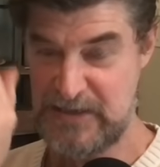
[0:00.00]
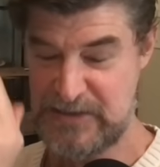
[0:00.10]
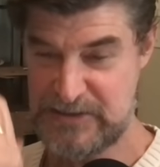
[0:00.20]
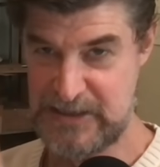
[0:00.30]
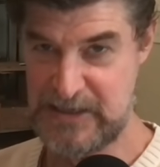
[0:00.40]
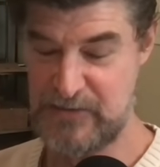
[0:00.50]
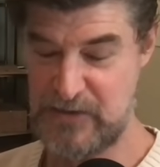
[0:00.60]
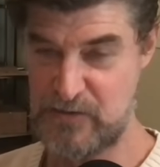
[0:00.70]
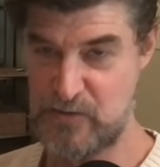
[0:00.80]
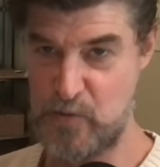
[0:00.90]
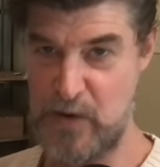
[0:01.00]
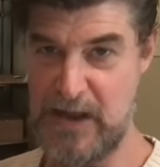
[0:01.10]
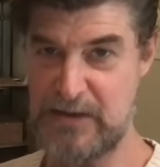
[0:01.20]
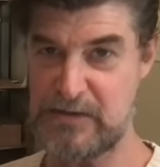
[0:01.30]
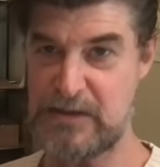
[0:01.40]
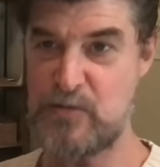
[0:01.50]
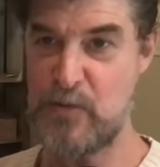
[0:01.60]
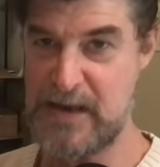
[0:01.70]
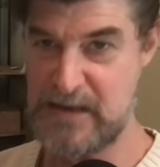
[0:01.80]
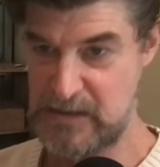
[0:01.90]
sitting there quietly
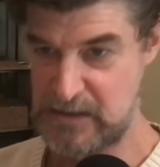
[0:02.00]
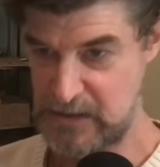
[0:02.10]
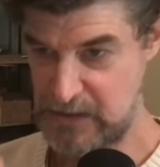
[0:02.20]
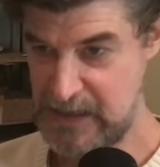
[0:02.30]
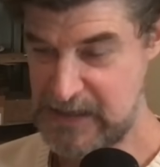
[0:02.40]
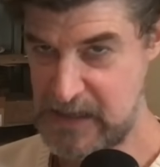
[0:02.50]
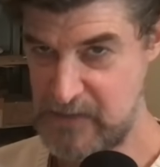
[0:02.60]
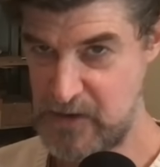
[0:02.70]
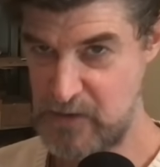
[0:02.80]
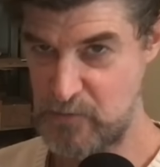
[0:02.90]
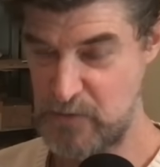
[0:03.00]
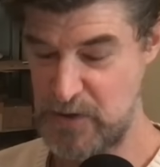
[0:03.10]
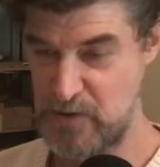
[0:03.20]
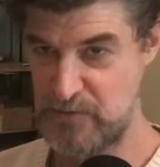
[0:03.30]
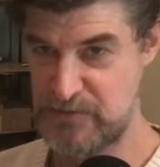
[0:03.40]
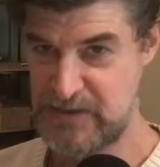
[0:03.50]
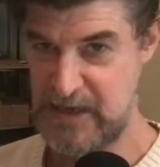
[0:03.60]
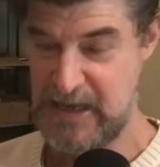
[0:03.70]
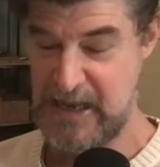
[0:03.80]
waiting, licking their wounds,